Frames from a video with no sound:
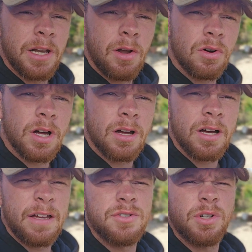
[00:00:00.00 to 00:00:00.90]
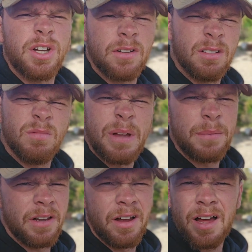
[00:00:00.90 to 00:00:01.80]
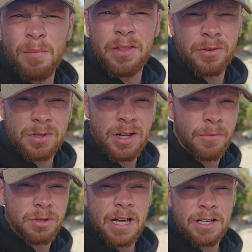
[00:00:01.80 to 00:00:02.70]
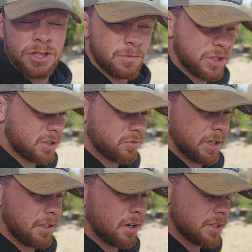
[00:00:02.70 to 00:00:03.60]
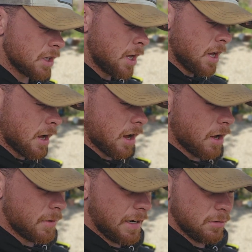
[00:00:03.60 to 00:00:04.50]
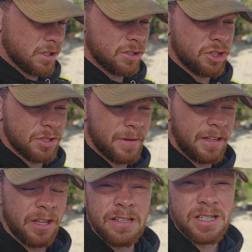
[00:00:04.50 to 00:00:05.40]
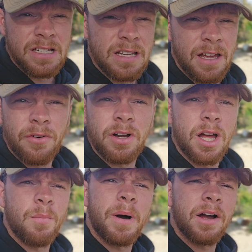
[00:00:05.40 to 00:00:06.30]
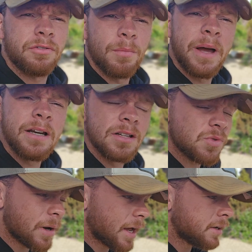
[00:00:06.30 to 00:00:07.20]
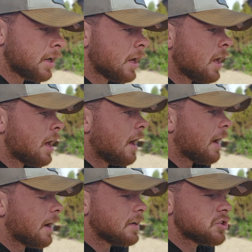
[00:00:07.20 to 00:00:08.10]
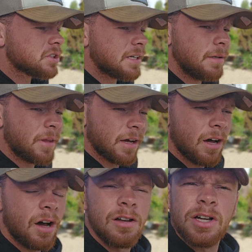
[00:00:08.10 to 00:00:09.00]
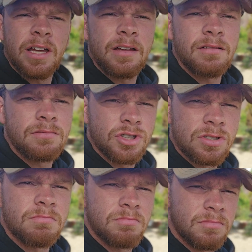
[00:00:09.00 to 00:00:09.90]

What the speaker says: bit longer, gives you maybe like a month or so of protection, which is really nice. Allows it to just make things easier if I come back for a maintenance plan, and just keep that car looking just